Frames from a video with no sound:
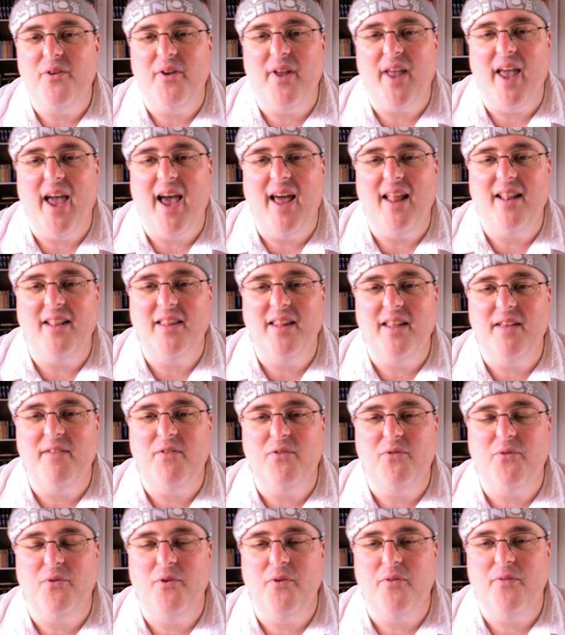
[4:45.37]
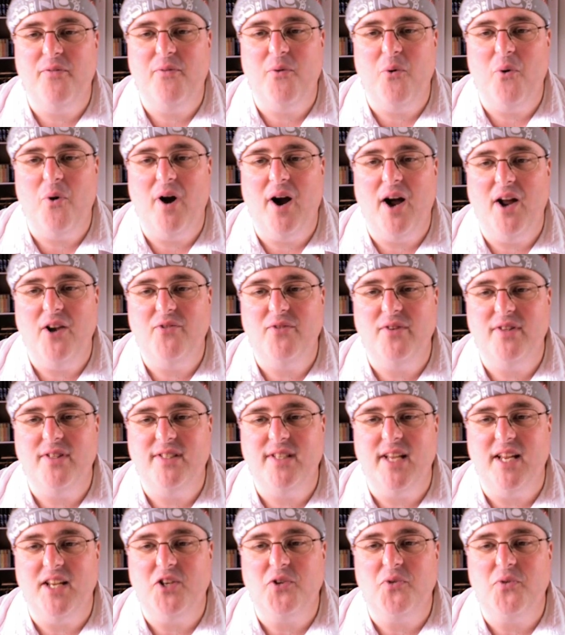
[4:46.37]
You can't live through 400
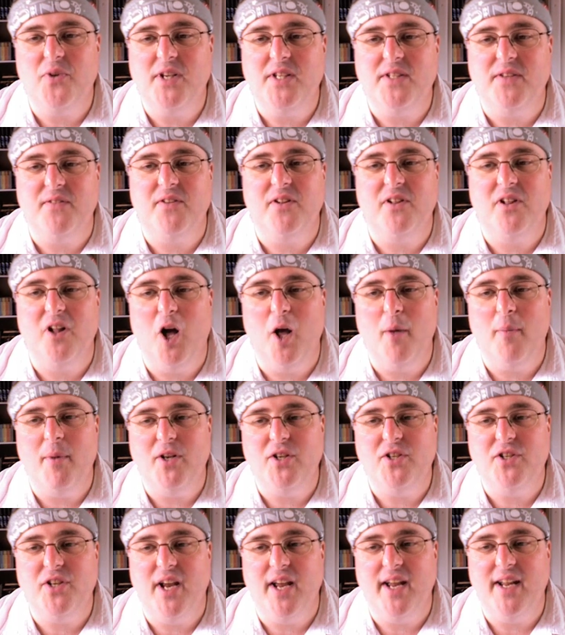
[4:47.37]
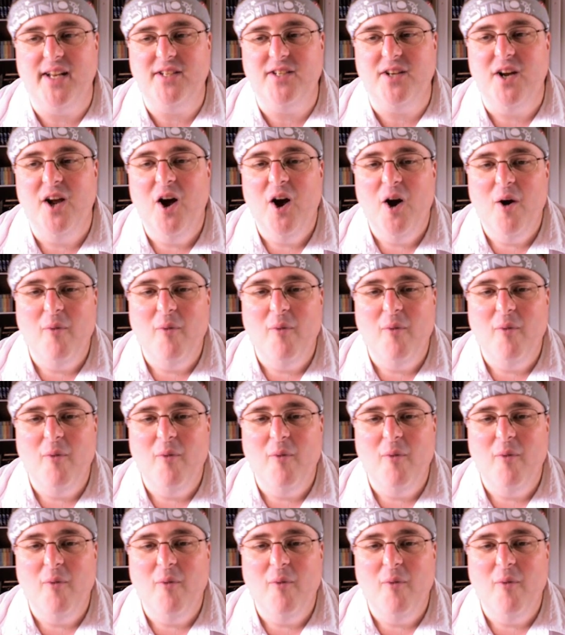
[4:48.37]
centuries of climate change,